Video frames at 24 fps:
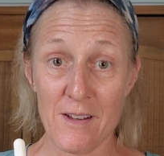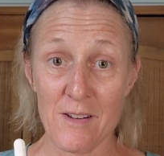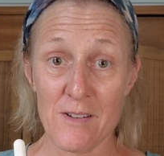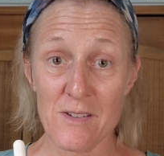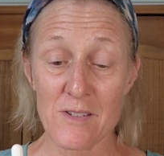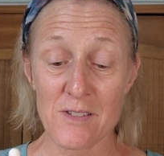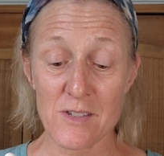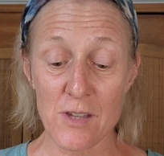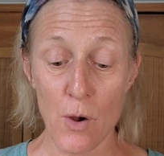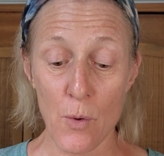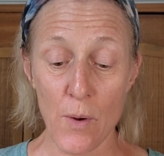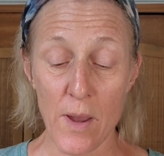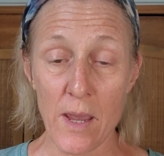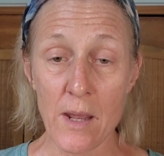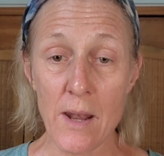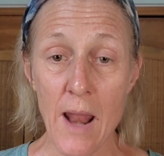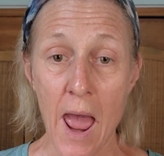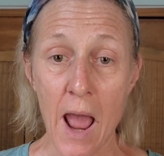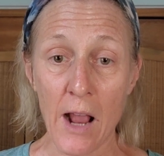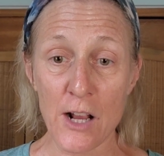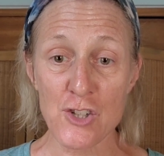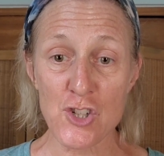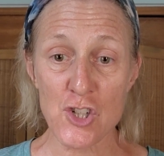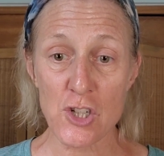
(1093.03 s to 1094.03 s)
So it
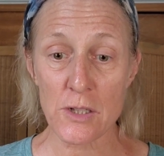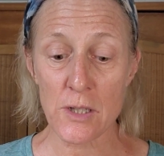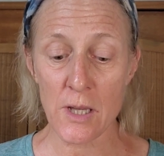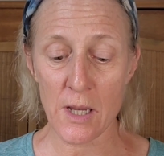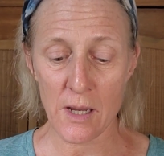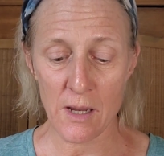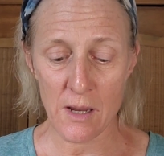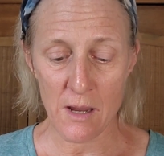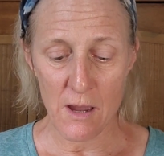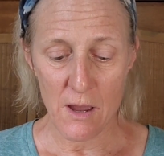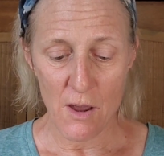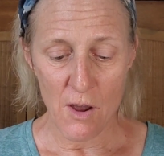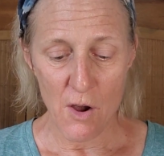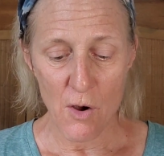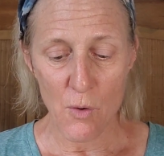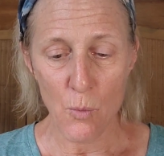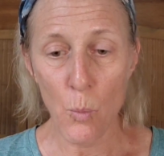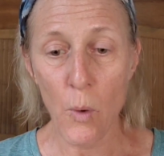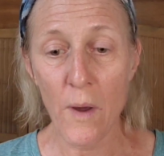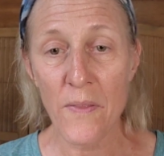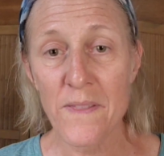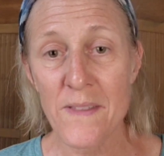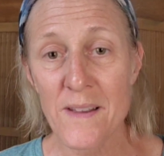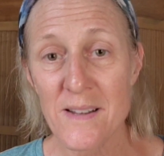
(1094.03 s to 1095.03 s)
actually,
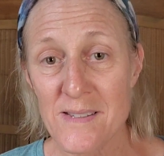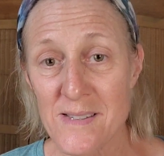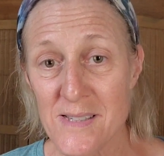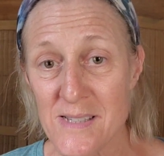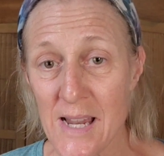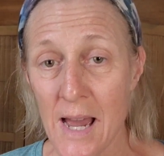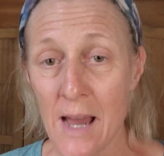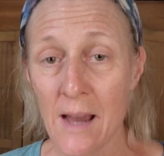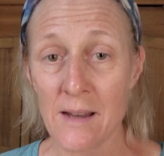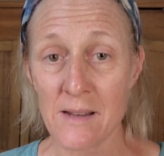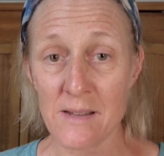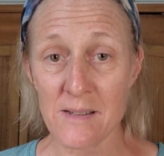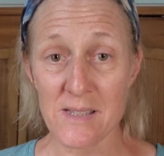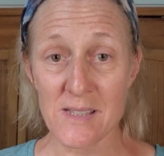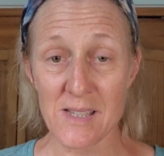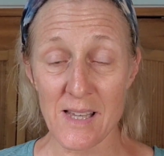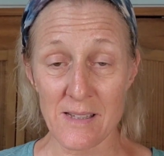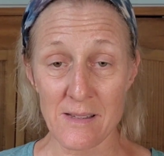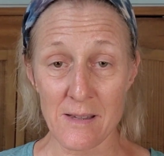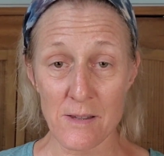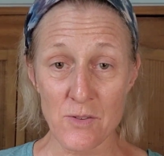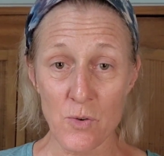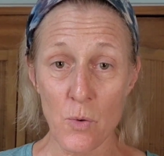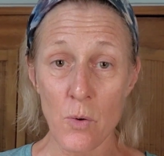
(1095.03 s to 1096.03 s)
what this does
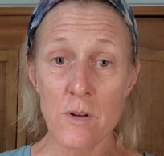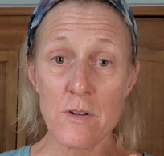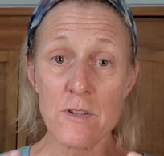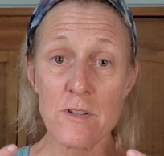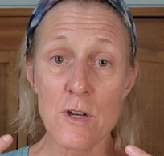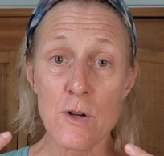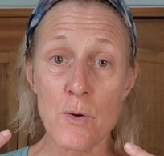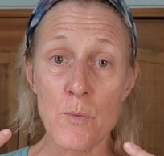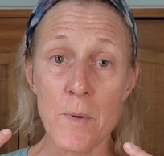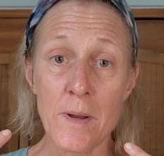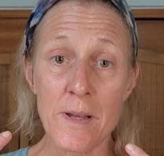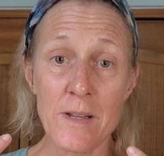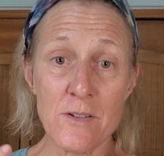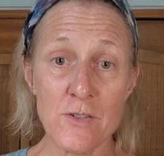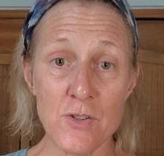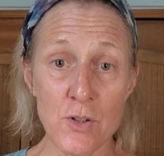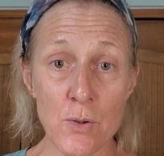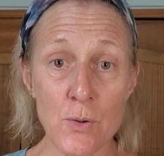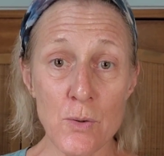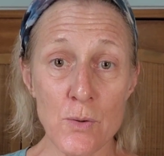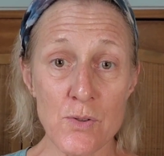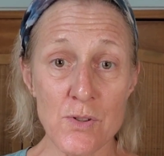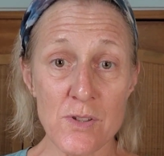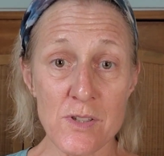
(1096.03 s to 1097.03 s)
is it's going to
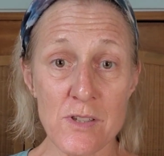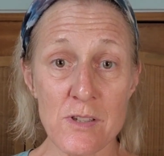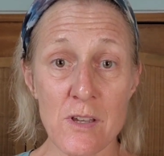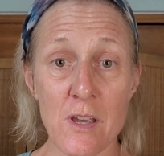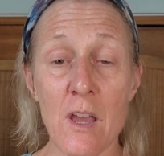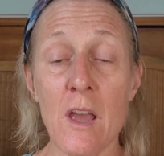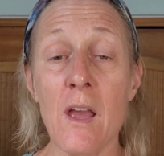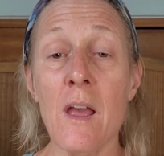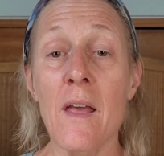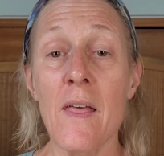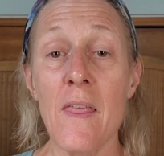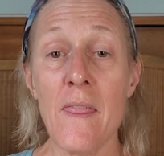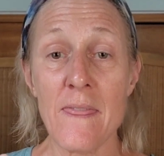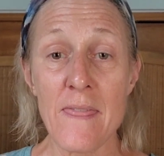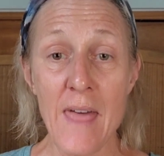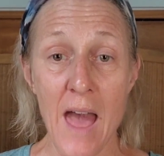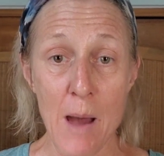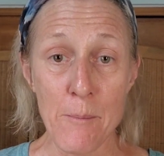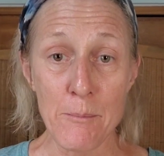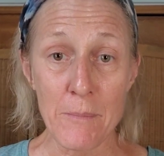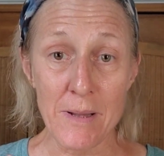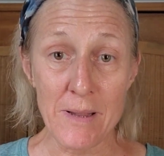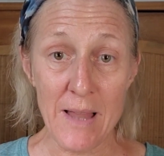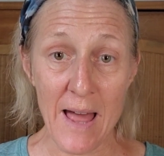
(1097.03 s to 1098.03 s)
reduce
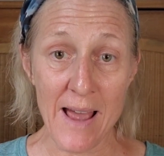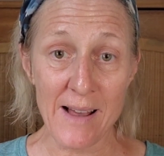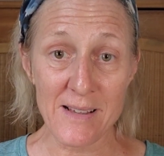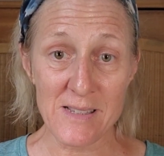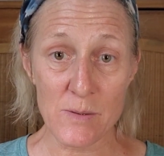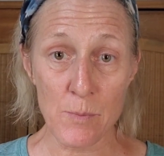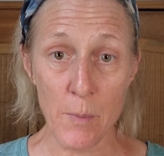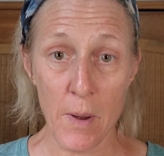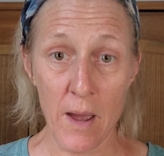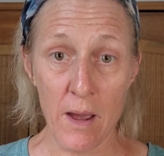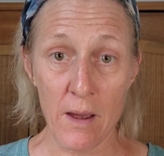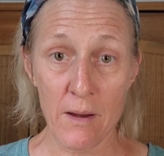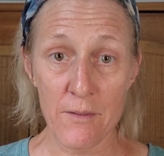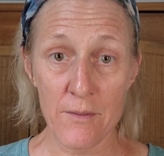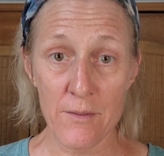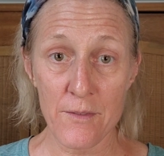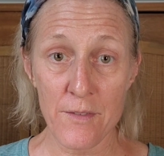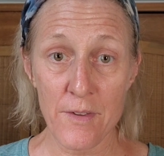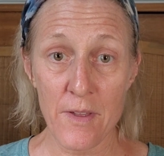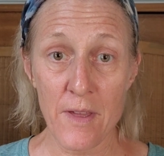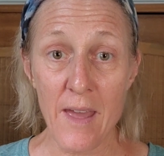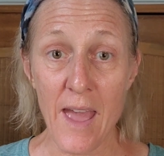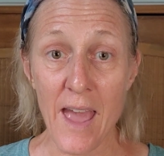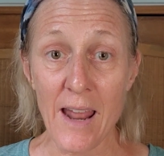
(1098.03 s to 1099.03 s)
that melasma,
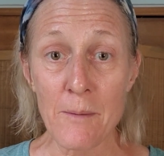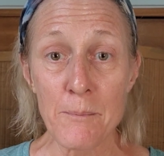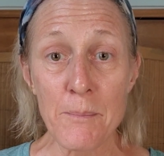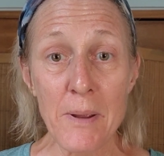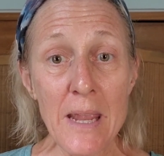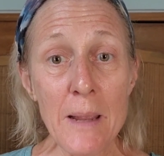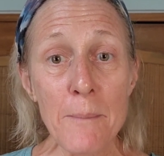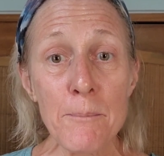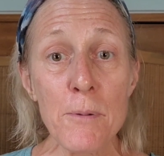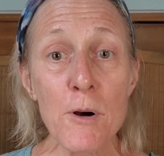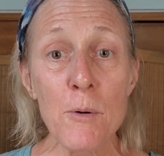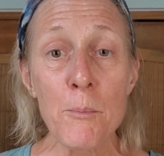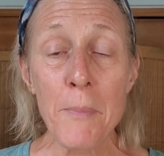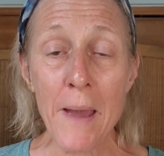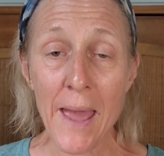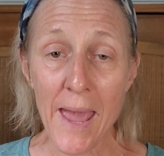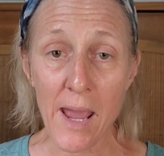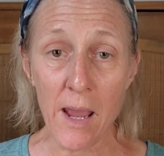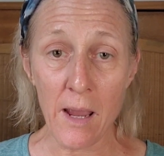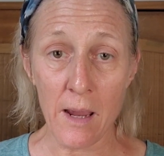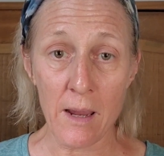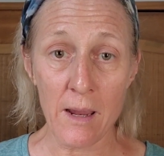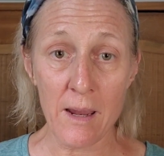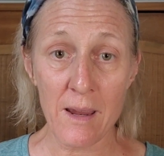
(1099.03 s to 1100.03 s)
and people
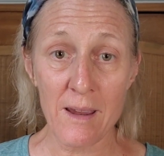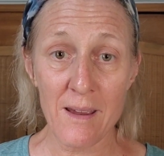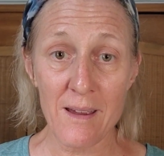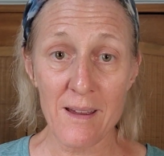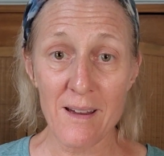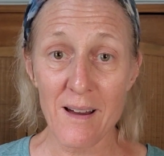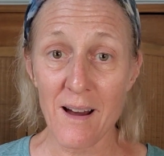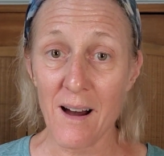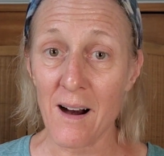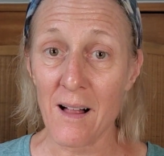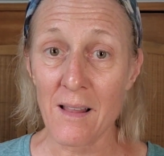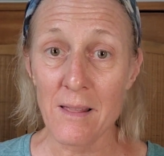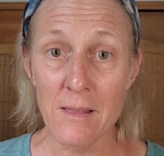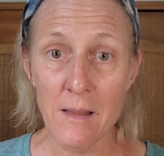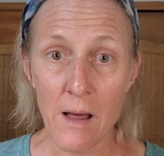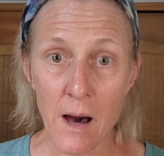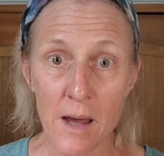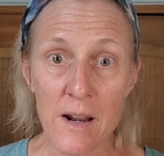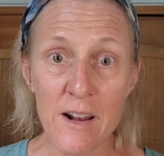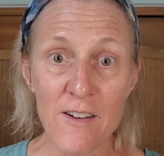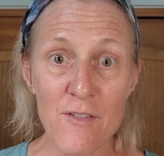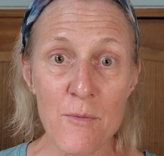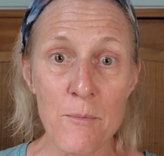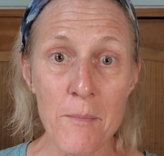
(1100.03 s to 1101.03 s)
pay a lot
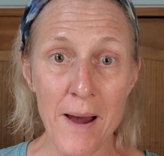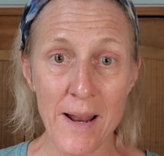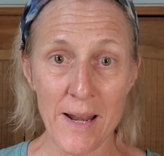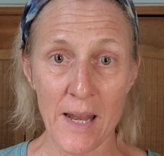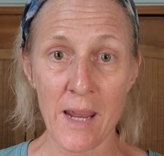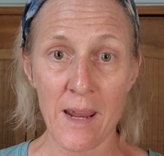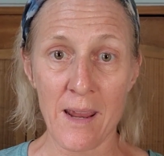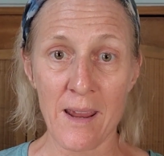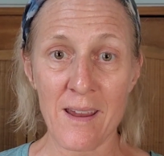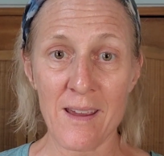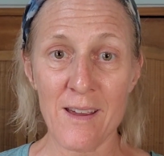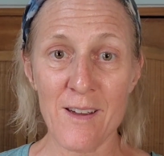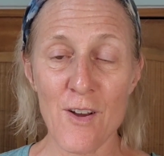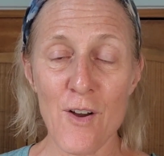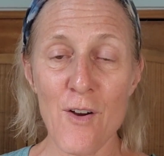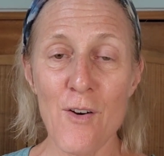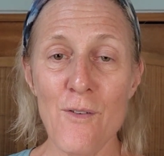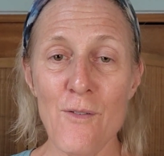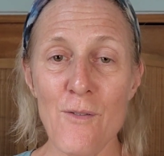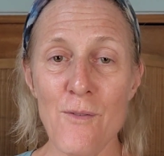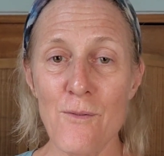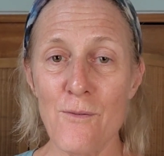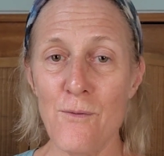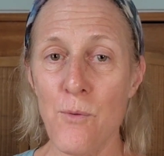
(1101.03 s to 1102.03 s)
of money
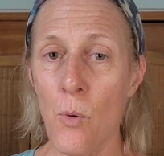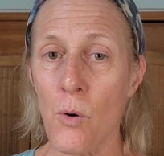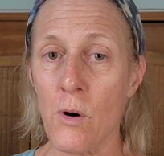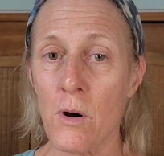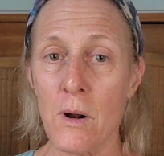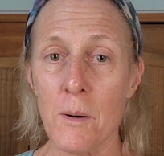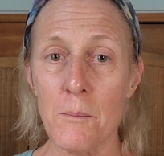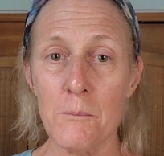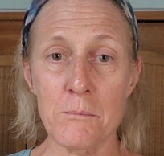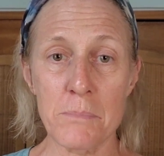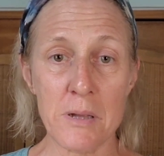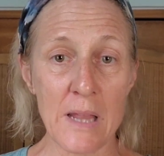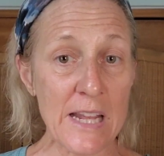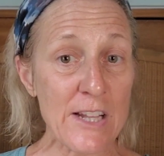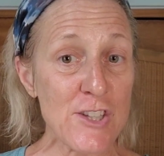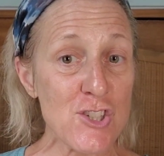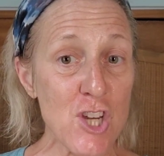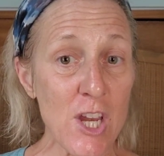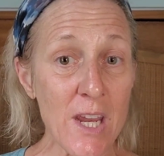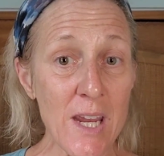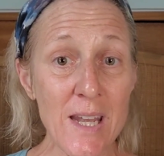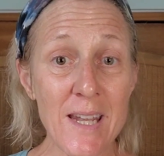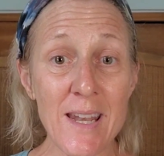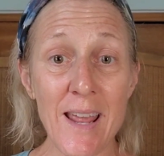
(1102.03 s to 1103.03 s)
for
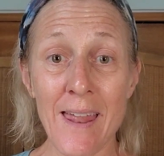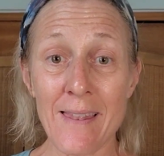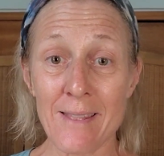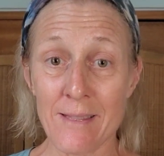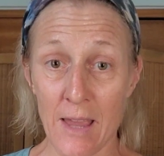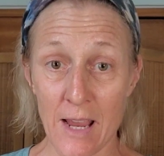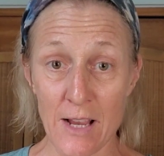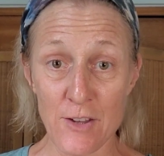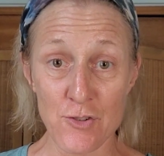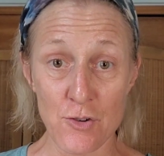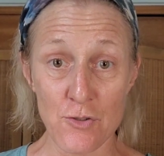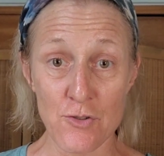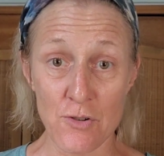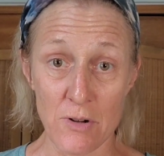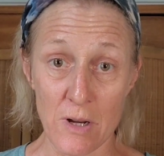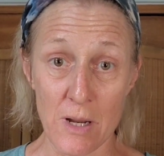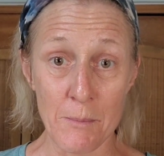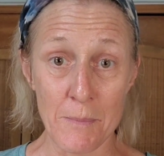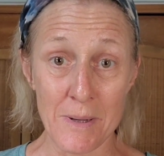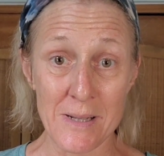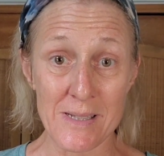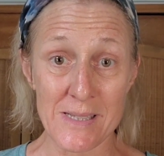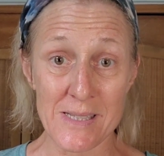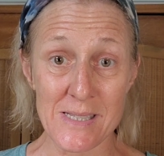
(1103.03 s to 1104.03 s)
bleaching and laser
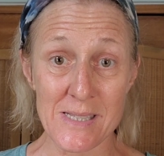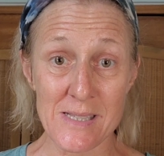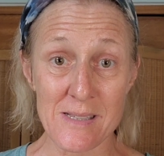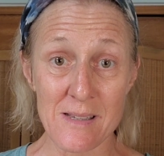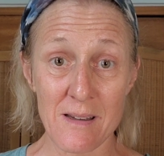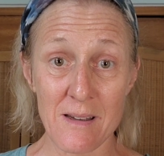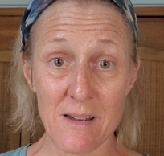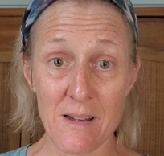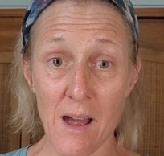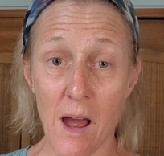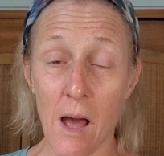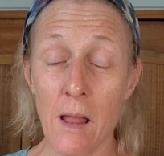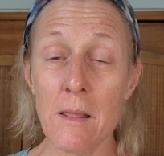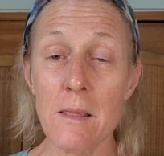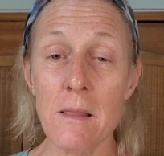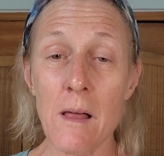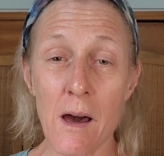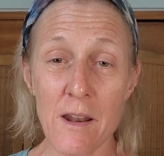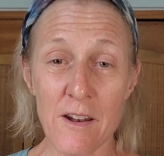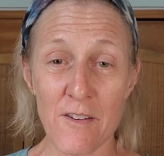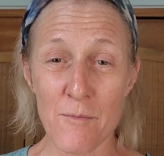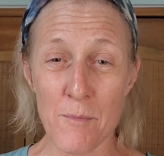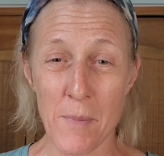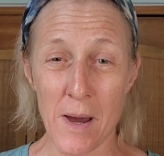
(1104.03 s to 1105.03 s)
treatments. A
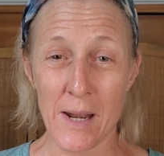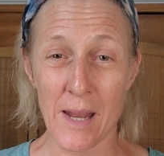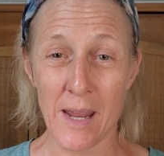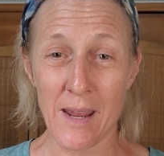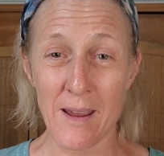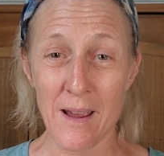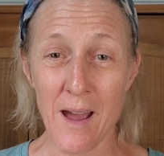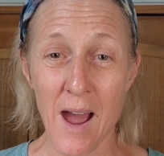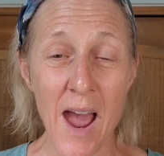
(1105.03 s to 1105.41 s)
lot of money.